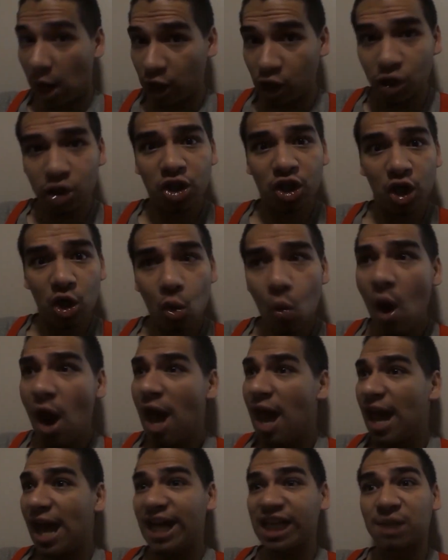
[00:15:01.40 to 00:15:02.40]
What you do
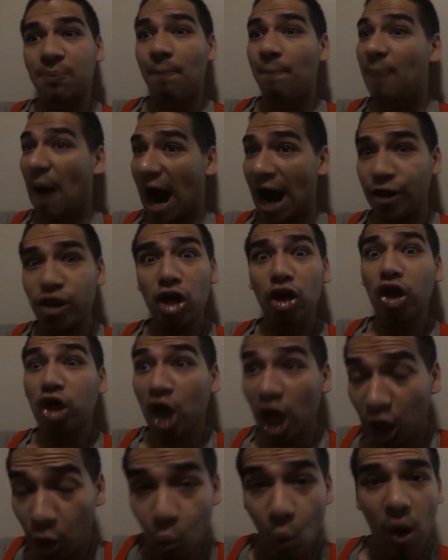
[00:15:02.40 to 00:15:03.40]
is buy the
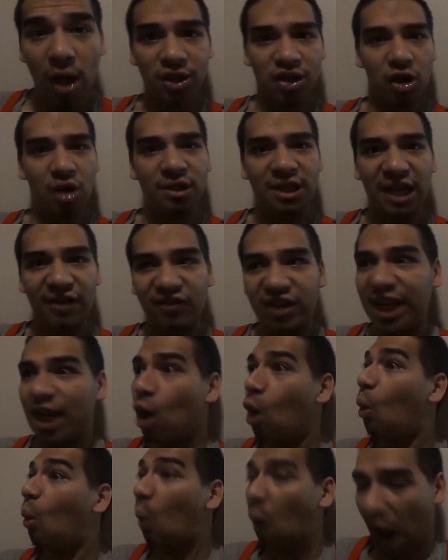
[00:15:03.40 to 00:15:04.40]
good ones on
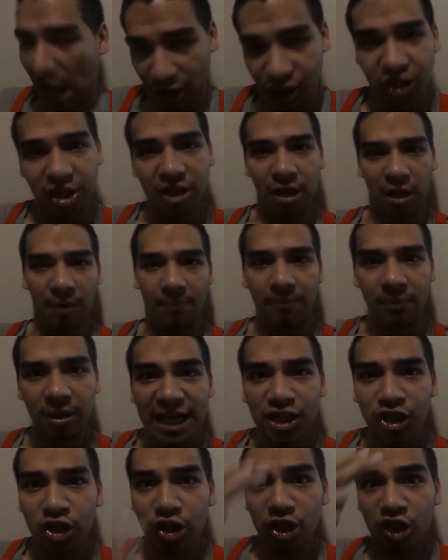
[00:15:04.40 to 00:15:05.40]
DVD or watch them.
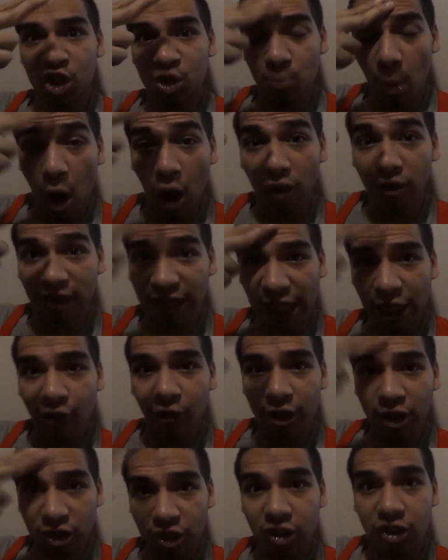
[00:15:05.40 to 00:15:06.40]
That's the smart
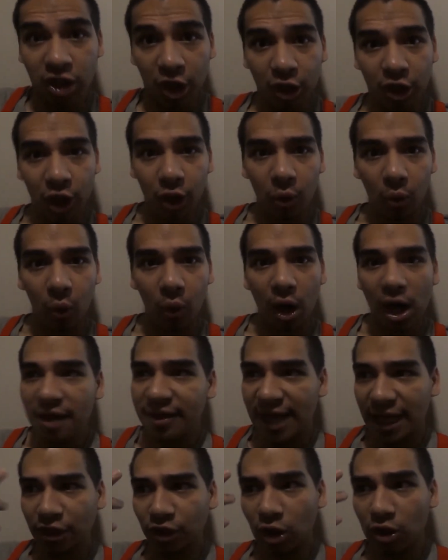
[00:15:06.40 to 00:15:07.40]
thing to do,
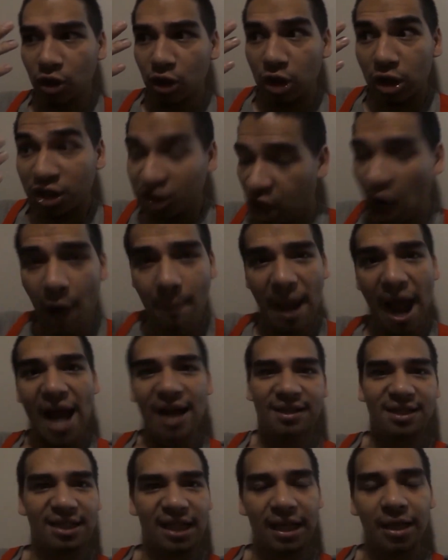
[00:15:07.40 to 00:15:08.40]
not the
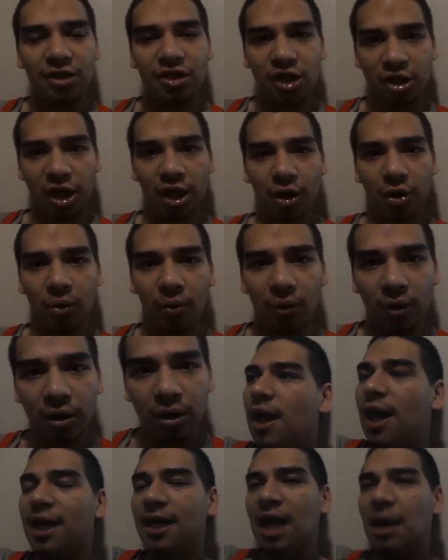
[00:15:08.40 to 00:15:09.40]
dumbass thing to do.
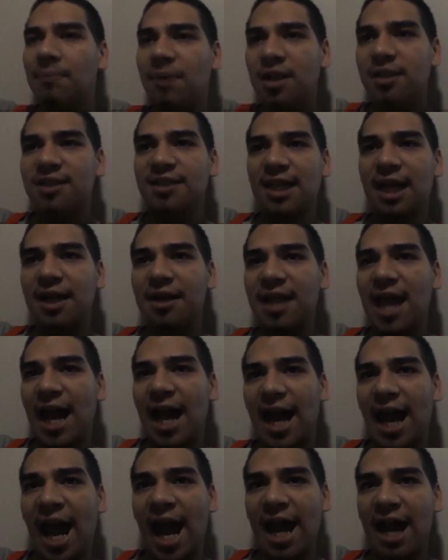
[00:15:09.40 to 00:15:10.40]
And I'm not saying
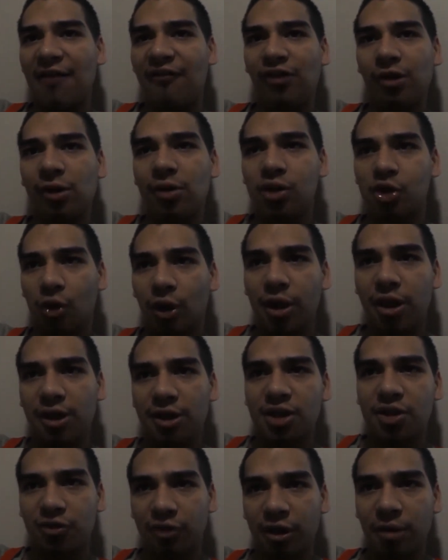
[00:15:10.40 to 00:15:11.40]
that, hey, if you enjoy
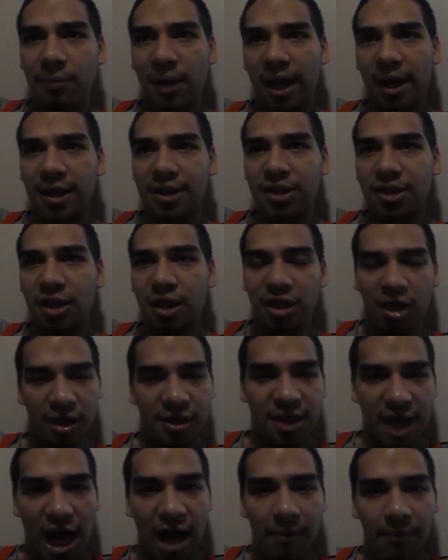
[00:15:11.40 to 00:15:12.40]
these remakes,
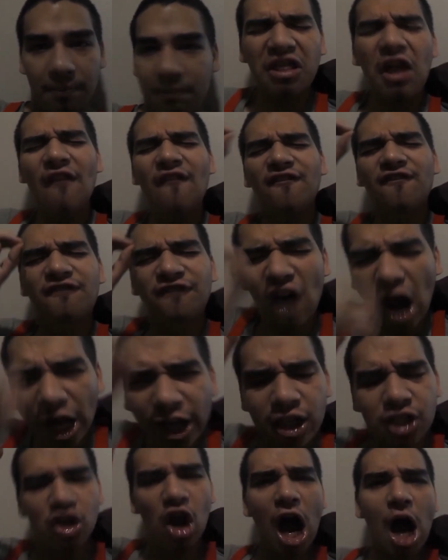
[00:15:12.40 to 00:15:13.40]
you're dumb. The
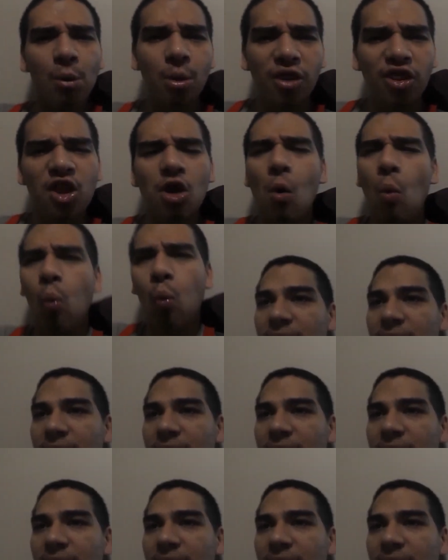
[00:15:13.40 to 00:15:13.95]
fuck is wrong with you?